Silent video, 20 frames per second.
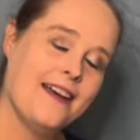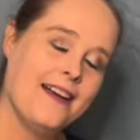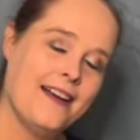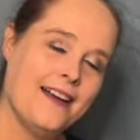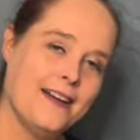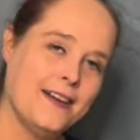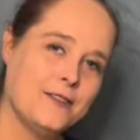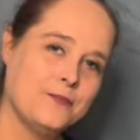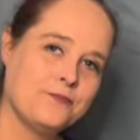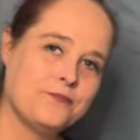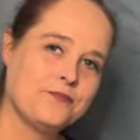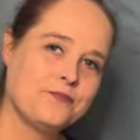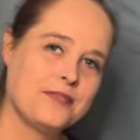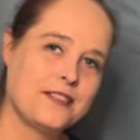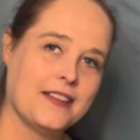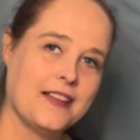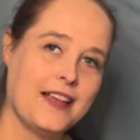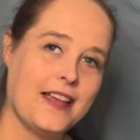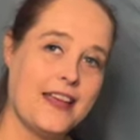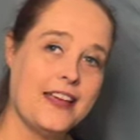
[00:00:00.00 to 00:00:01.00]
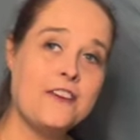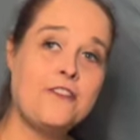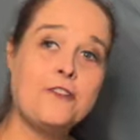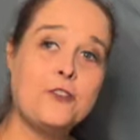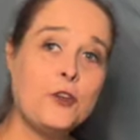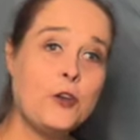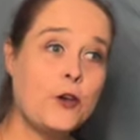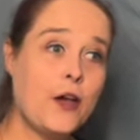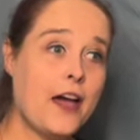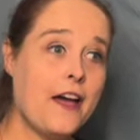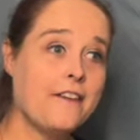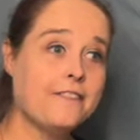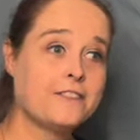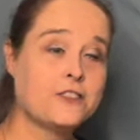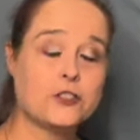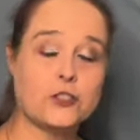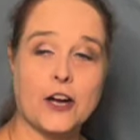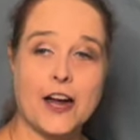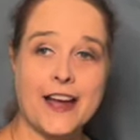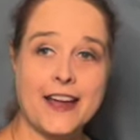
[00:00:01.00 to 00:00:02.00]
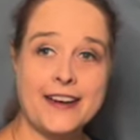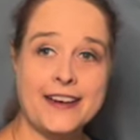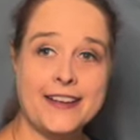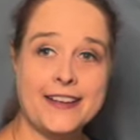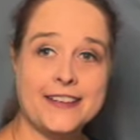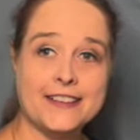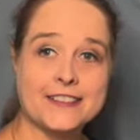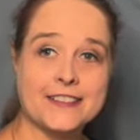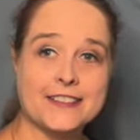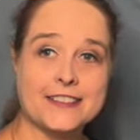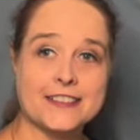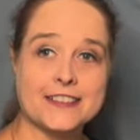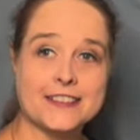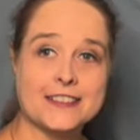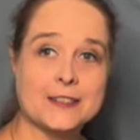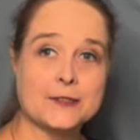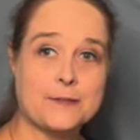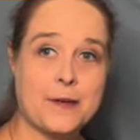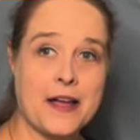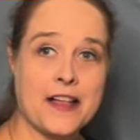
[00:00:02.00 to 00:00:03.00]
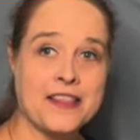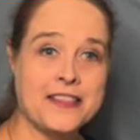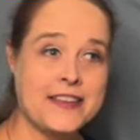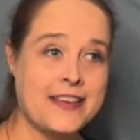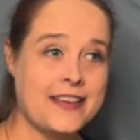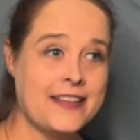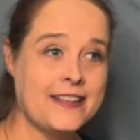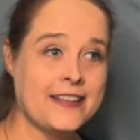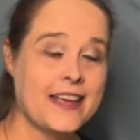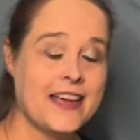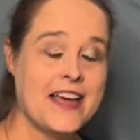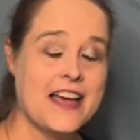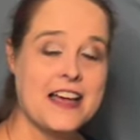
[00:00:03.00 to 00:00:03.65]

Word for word: um, if you have tried it and smelled it